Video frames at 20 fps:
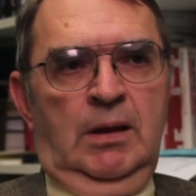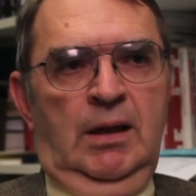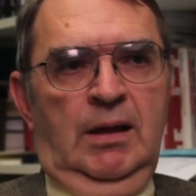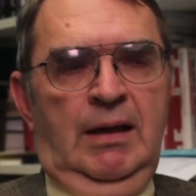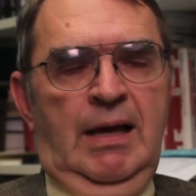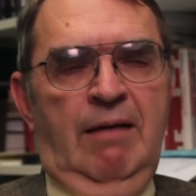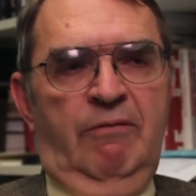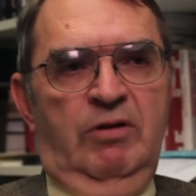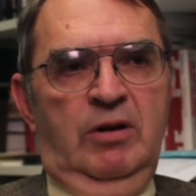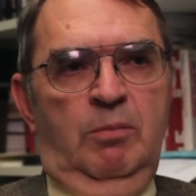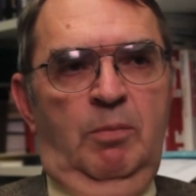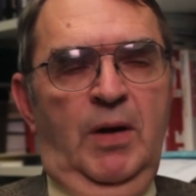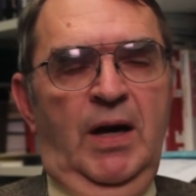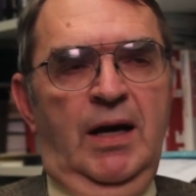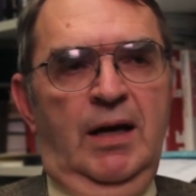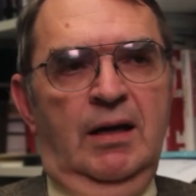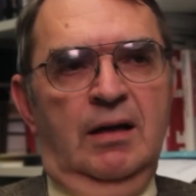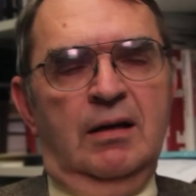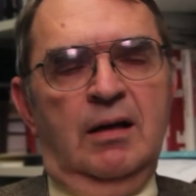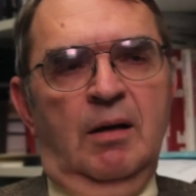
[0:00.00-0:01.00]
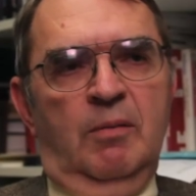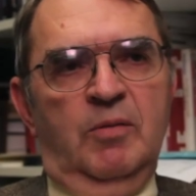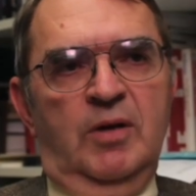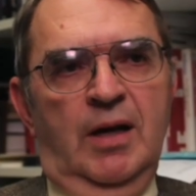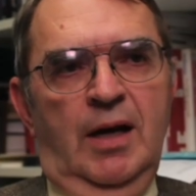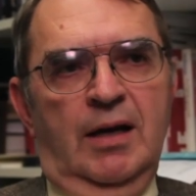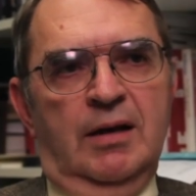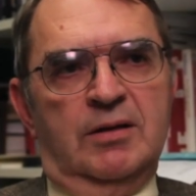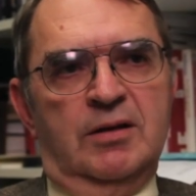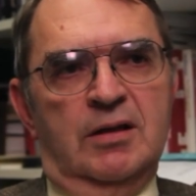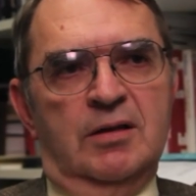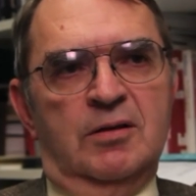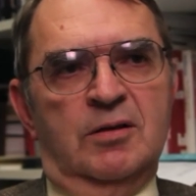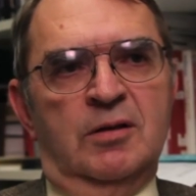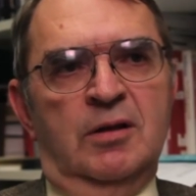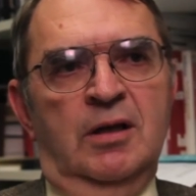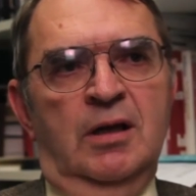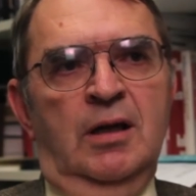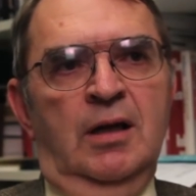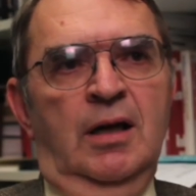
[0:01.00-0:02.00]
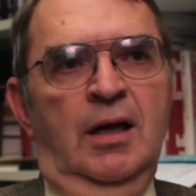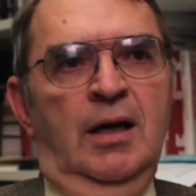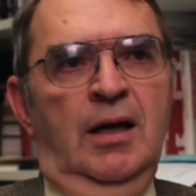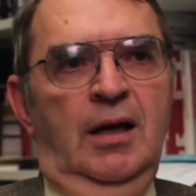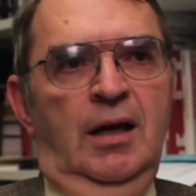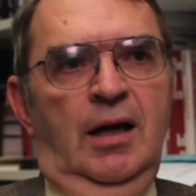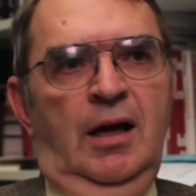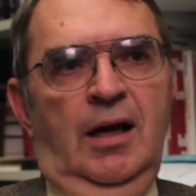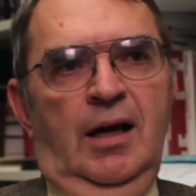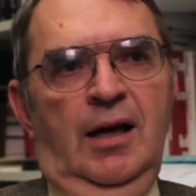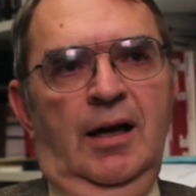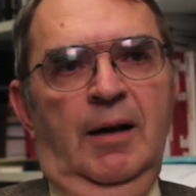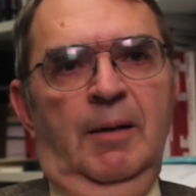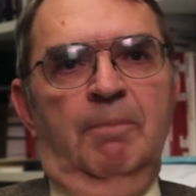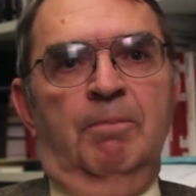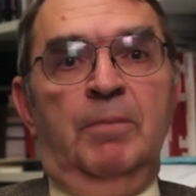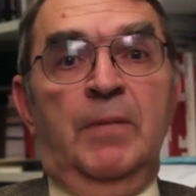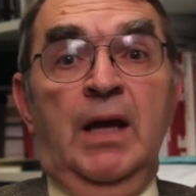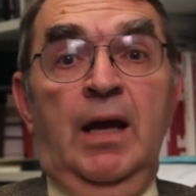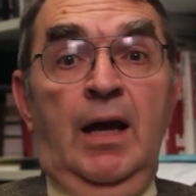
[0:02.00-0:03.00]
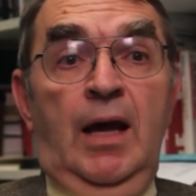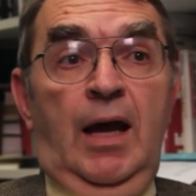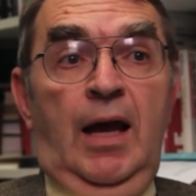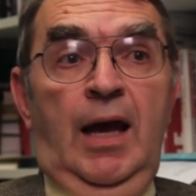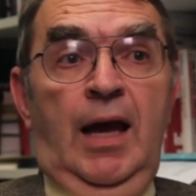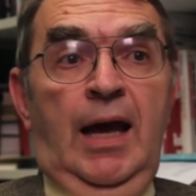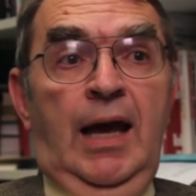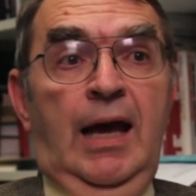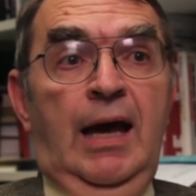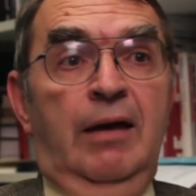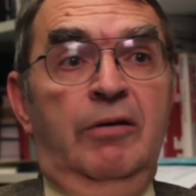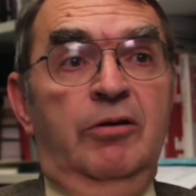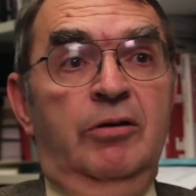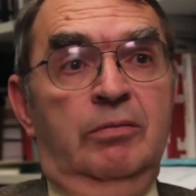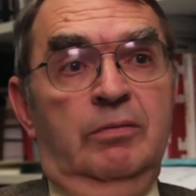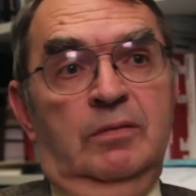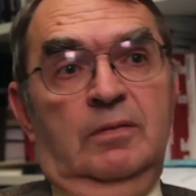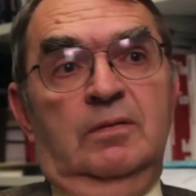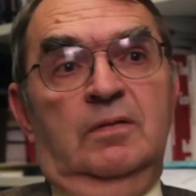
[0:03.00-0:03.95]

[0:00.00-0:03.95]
having to pay income taxes. And